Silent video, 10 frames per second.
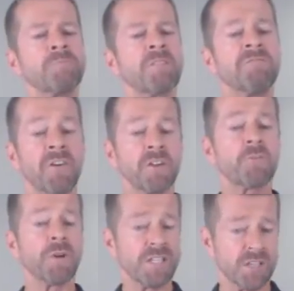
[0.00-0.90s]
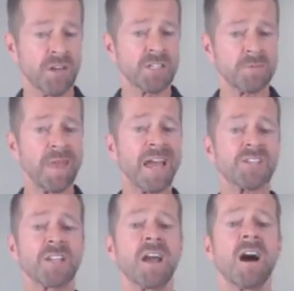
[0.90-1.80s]
Further research
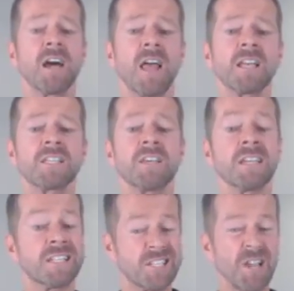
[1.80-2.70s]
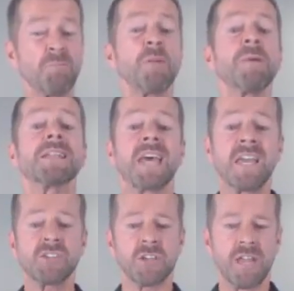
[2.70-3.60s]
actually highlights that
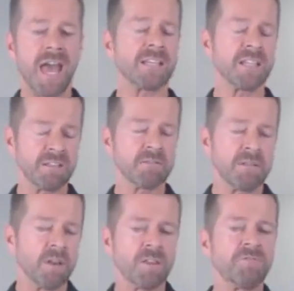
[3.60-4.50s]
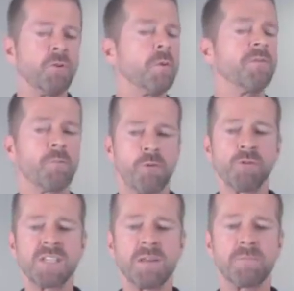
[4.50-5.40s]
supplementation, as in the form of a
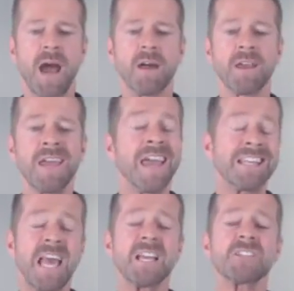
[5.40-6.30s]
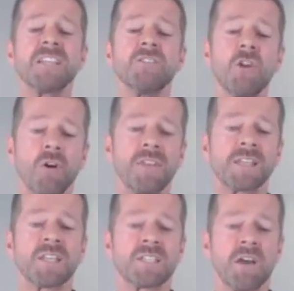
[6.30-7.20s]
protein powder, is actually not
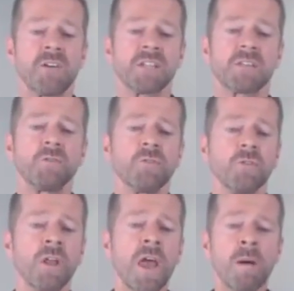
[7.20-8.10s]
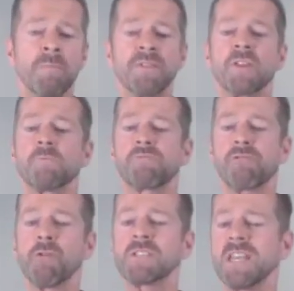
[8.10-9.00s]
necessary at all, but that a
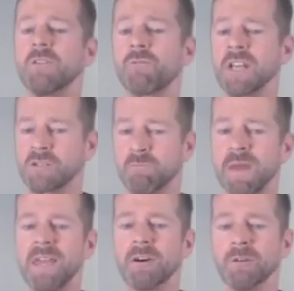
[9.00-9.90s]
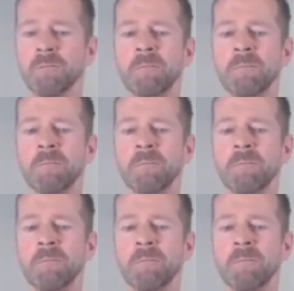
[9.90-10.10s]
protein-rich meal